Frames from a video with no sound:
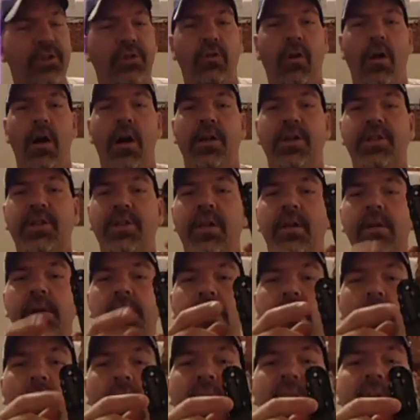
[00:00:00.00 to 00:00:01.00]
trucks,
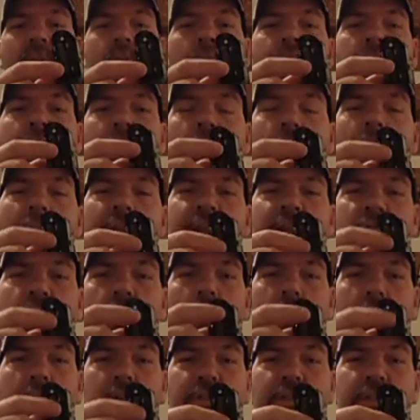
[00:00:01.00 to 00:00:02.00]
they are the gray
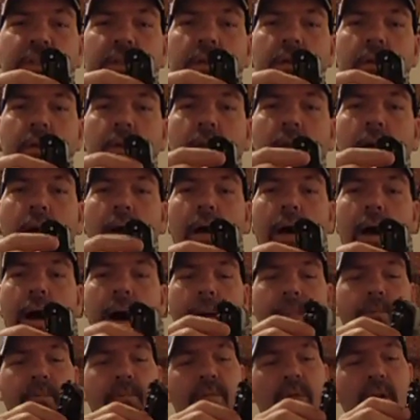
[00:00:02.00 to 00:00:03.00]
trucks,
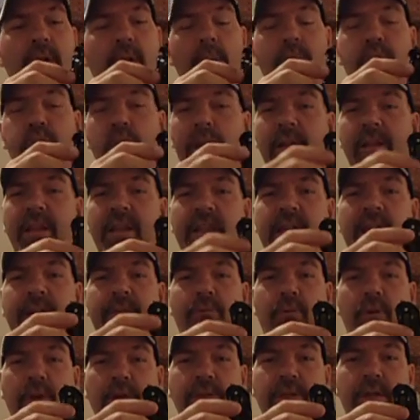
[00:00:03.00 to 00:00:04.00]
completely
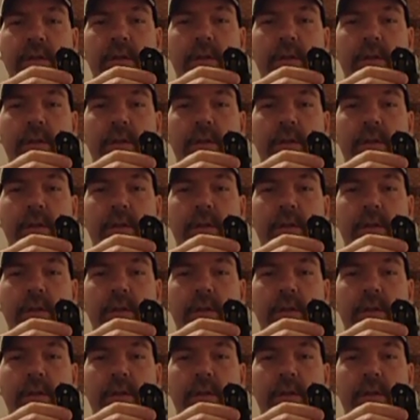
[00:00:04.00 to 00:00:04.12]
different.